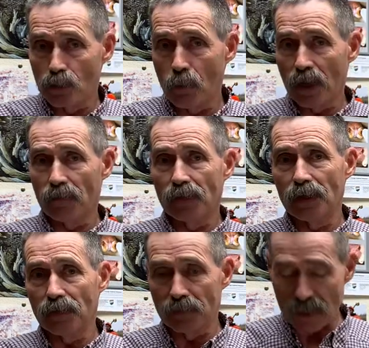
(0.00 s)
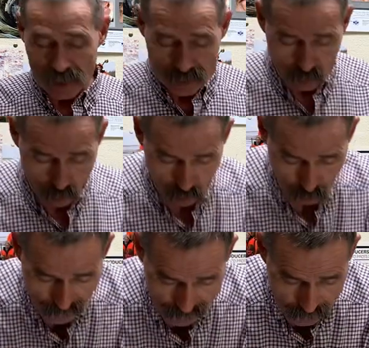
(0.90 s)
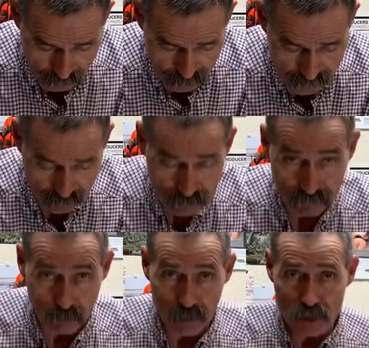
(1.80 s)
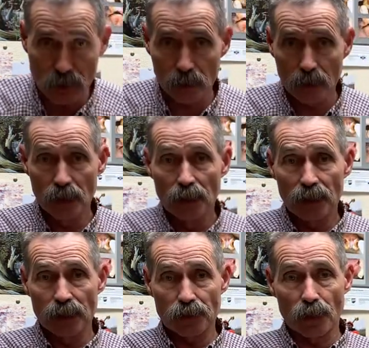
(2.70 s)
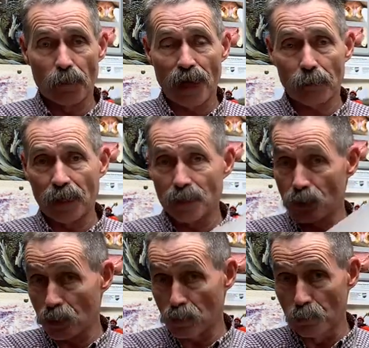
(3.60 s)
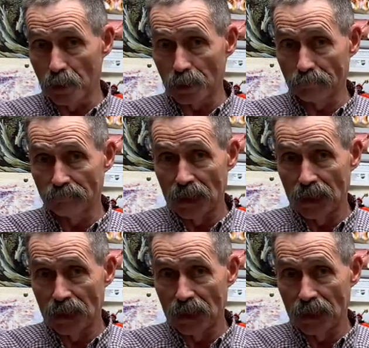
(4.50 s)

about a VFD, all of my contact information is in the back page of this book,